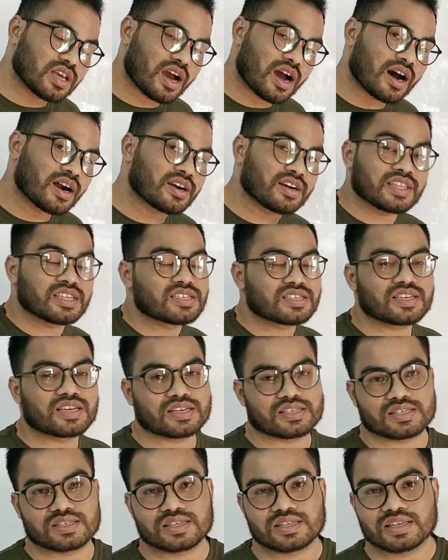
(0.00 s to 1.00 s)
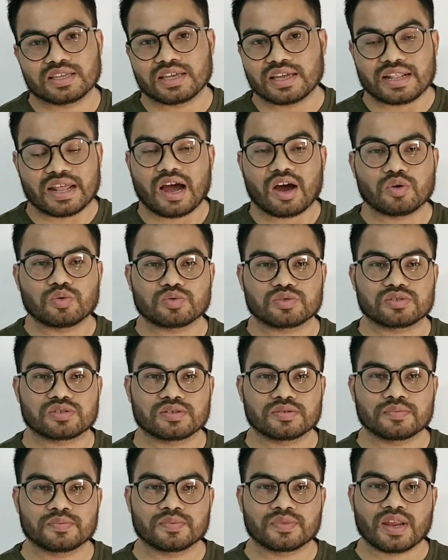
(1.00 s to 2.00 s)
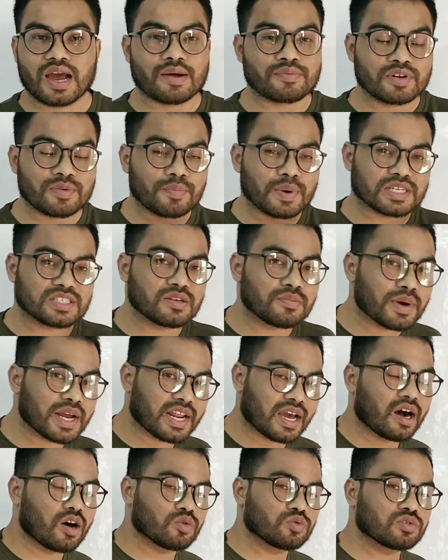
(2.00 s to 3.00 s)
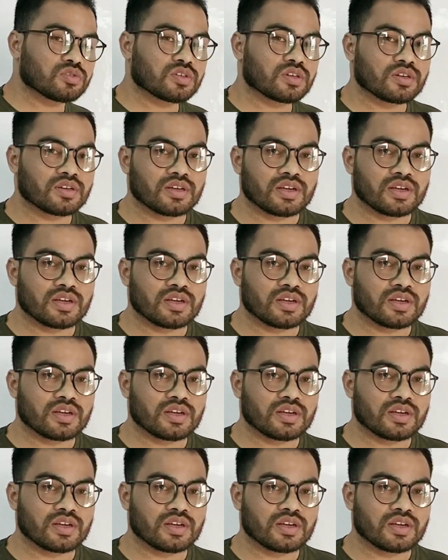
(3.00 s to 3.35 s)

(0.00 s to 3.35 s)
are discussed in the House, after passing by the House,